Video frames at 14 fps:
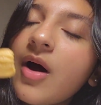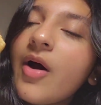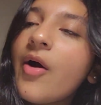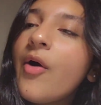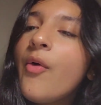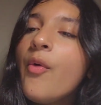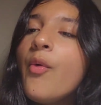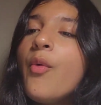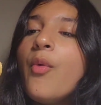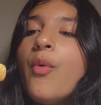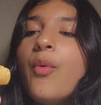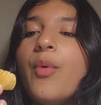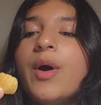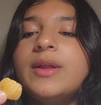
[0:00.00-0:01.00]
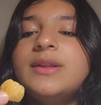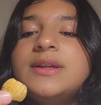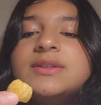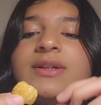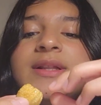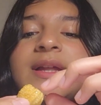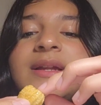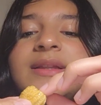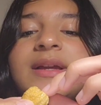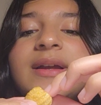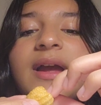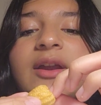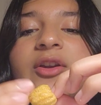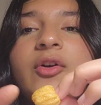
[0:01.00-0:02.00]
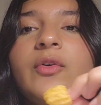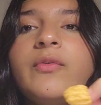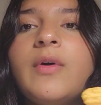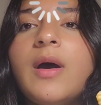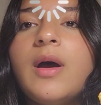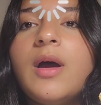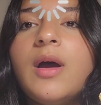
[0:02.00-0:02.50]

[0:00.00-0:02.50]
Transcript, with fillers: Oh, these are like the kind of